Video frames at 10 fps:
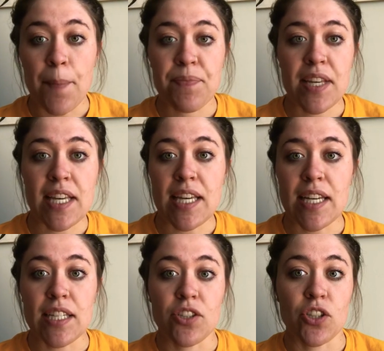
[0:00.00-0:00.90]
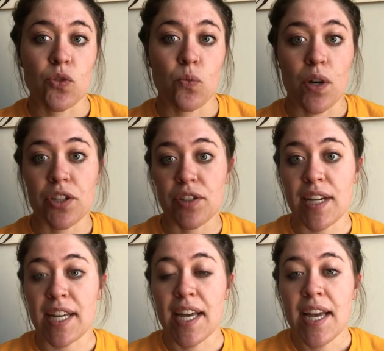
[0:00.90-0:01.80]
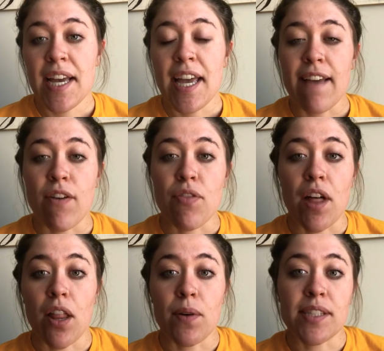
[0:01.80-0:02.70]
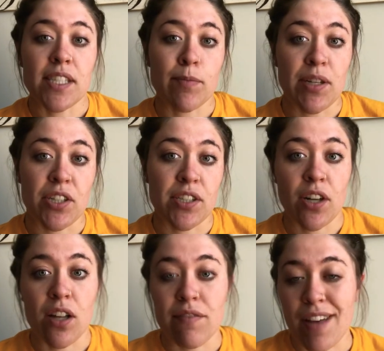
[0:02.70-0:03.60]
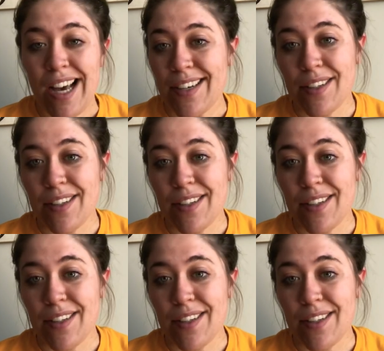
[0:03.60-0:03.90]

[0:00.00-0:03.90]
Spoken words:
He is just wondering if Othello is suspicious at all of that.